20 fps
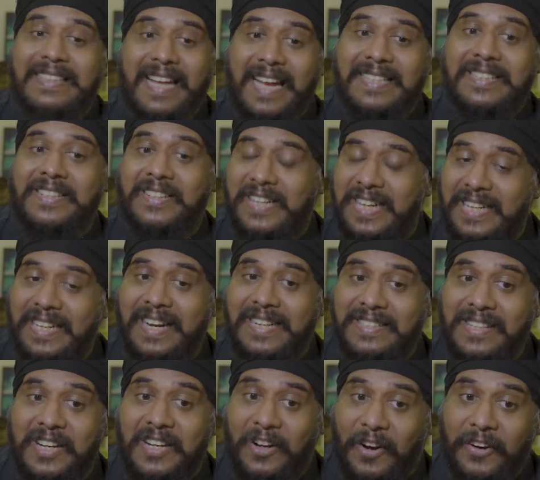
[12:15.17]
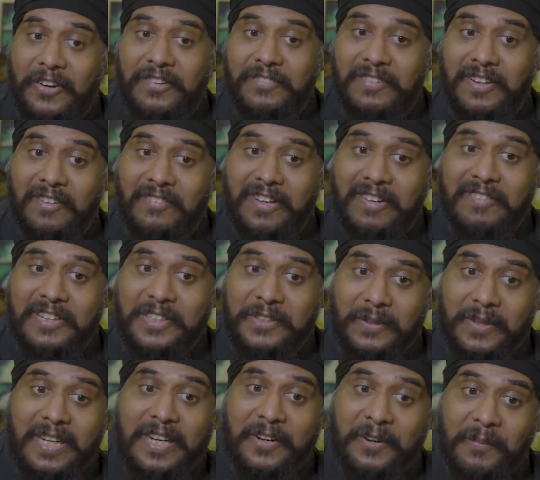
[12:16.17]
that screen gets a lot of love even
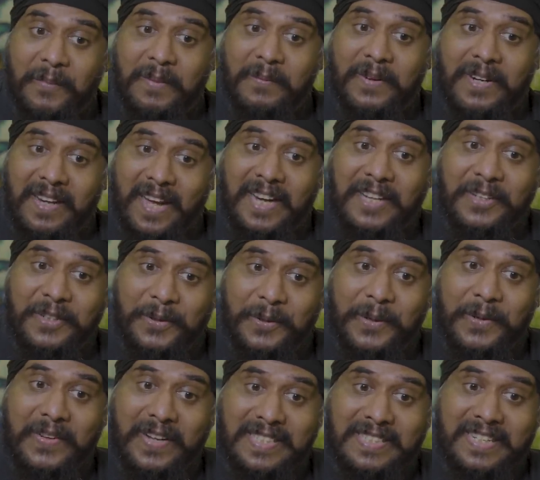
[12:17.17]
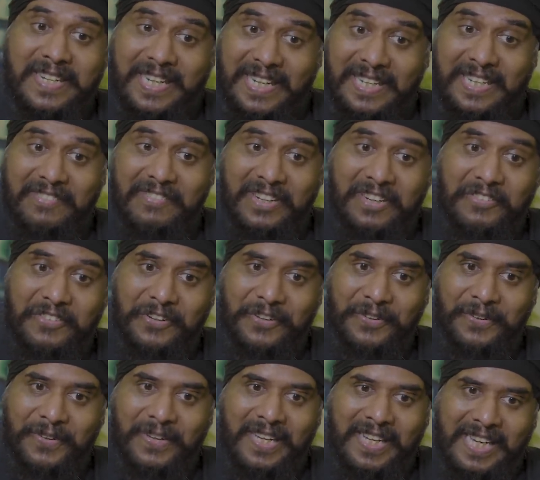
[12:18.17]
today. You know, people like to go to that screen, even
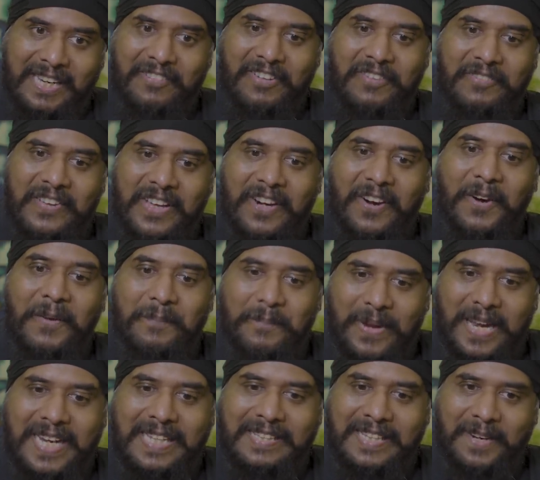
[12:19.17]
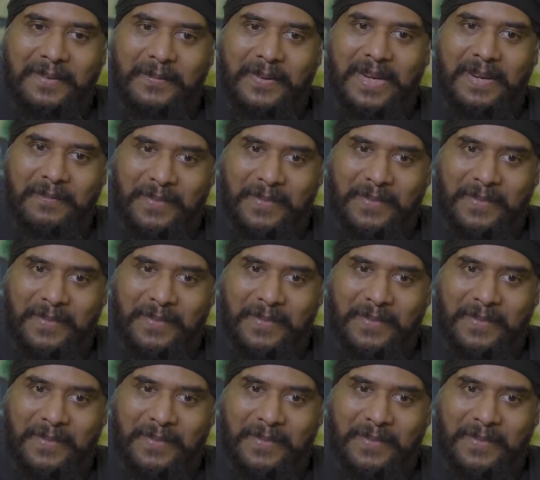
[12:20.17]
if they're not paying their bill.